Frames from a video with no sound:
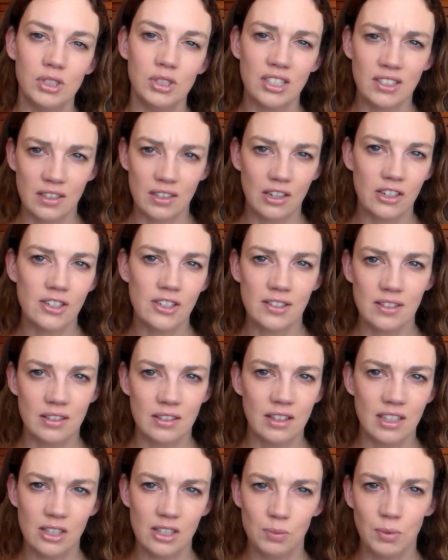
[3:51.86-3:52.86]

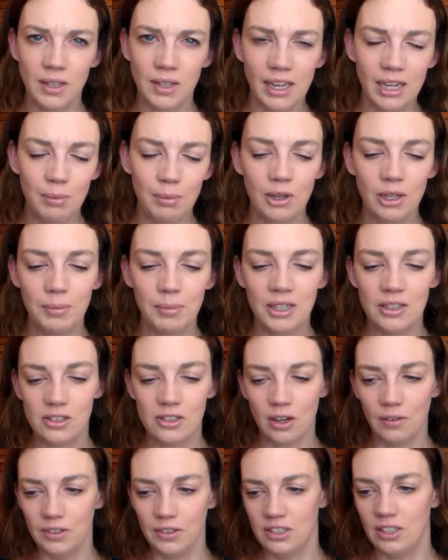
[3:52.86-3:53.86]
discuss this with anybody
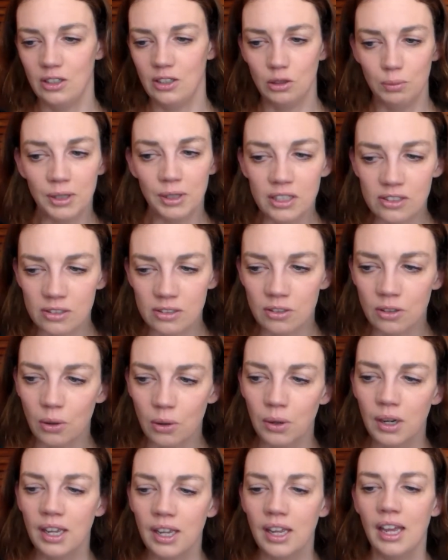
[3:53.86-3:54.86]
because obviously Cooper doesn't
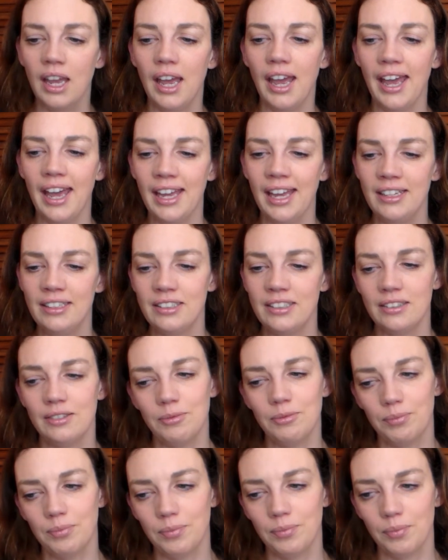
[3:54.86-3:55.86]
know, and
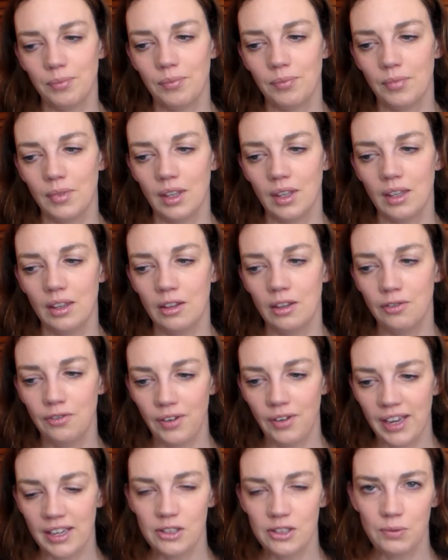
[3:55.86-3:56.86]
the
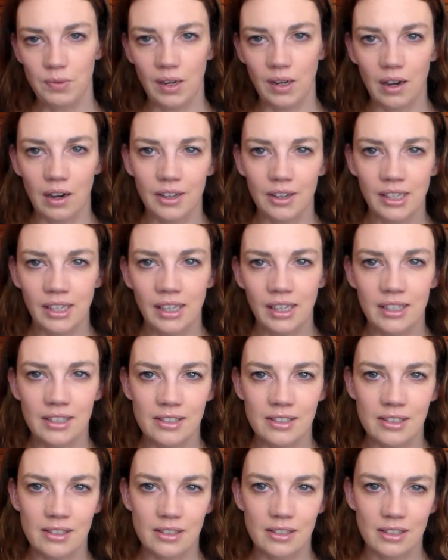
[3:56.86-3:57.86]
files regarding
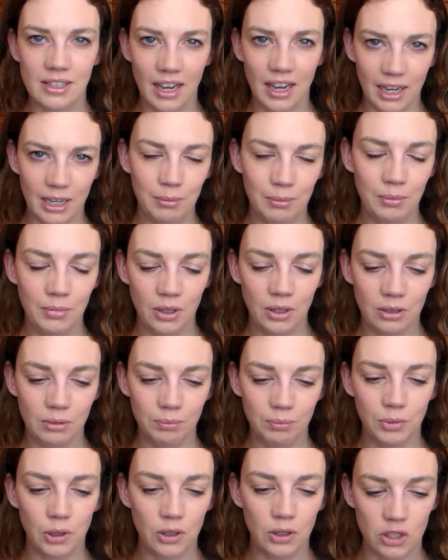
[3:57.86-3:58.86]
his time
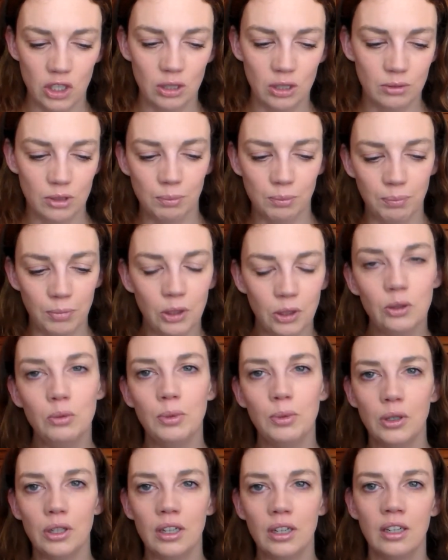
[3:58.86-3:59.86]
on Project Blue
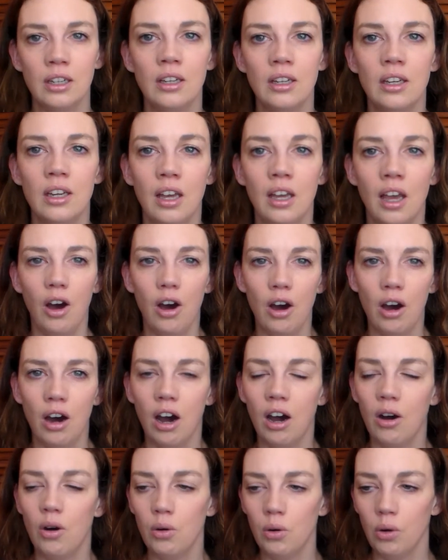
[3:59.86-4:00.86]
Book
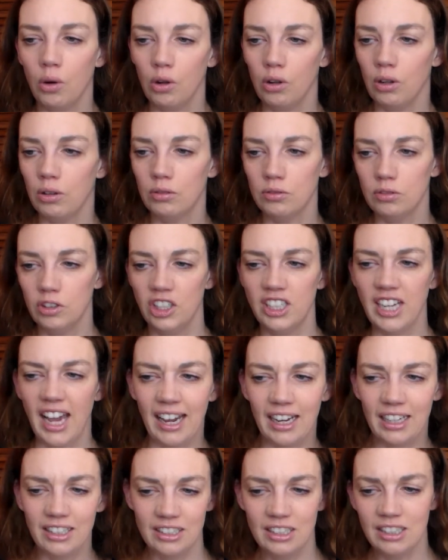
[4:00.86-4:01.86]
are all
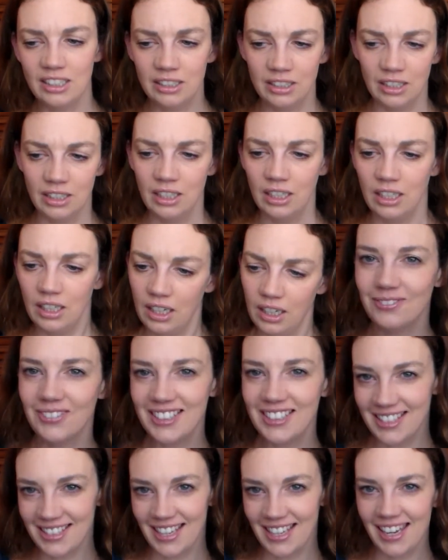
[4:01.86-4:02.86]
redacted.
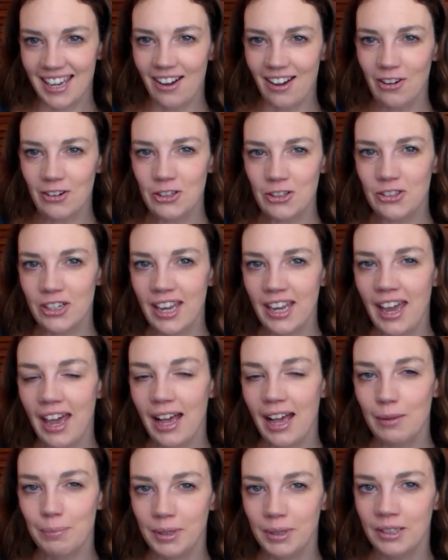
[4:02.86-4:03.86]
We see Audrey
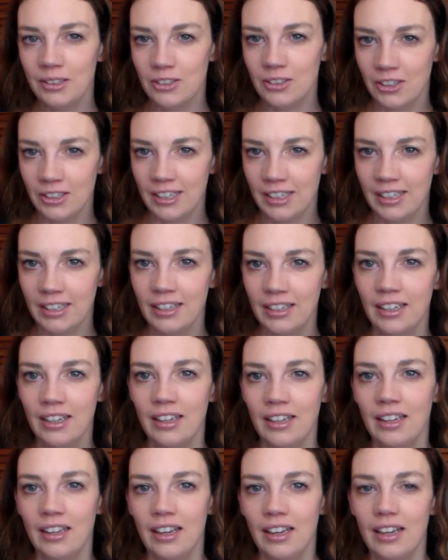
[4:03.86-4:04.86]
helping Donna,
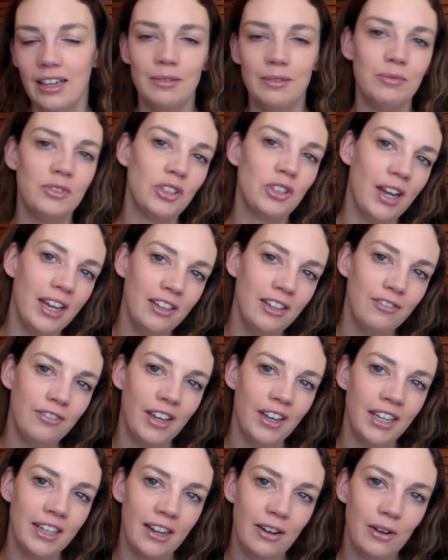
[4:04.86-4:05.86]
trying to
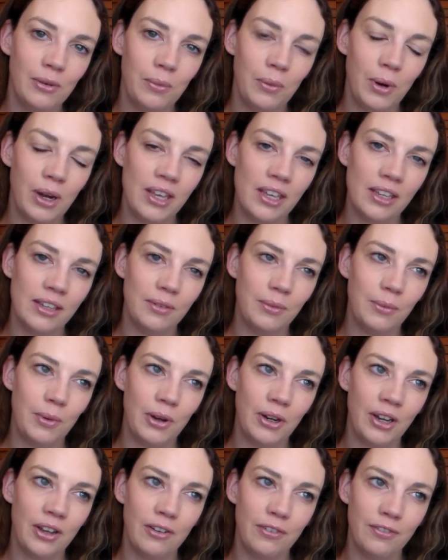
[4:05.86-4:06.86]
find out
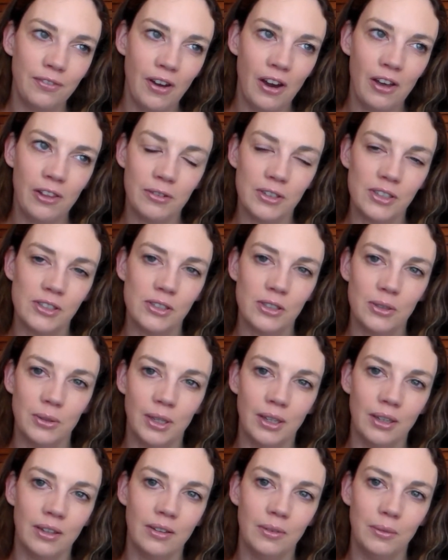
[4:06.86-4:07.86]
what her father is
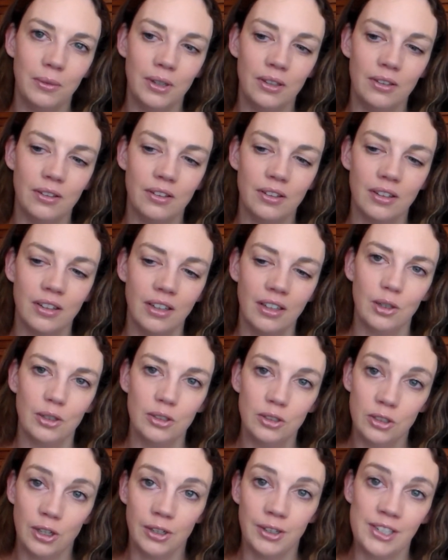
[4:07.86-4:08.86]
doing with
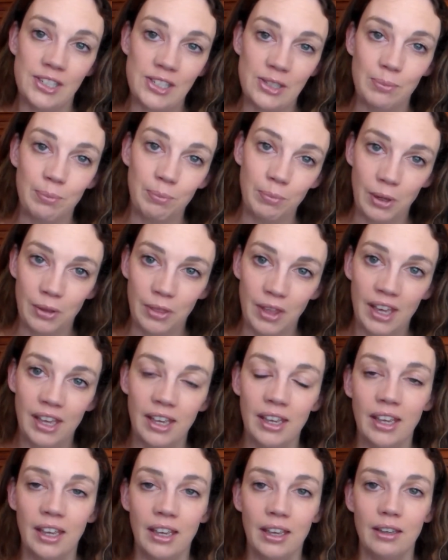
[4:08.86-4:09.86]
Donna's
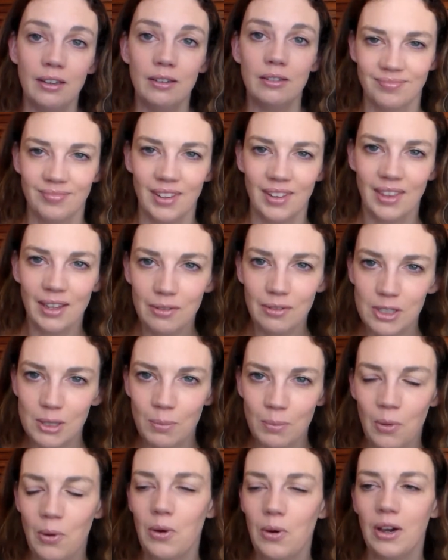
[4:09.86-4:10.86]
mother. There is
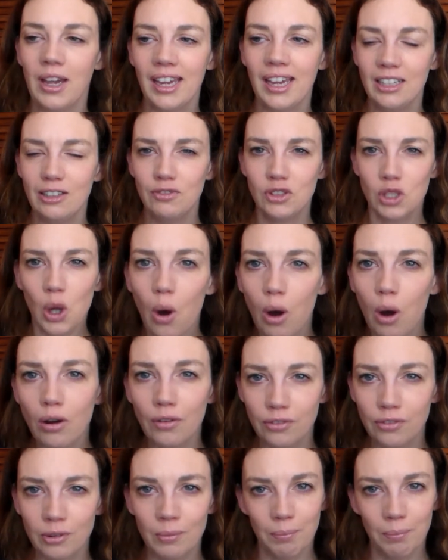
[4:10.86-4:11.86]
more kind of
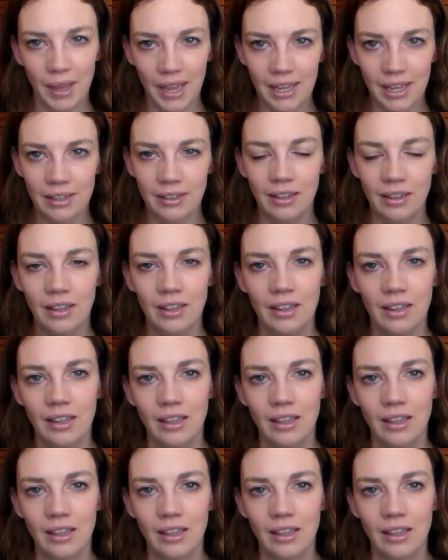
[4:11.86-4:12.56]
talk from Ben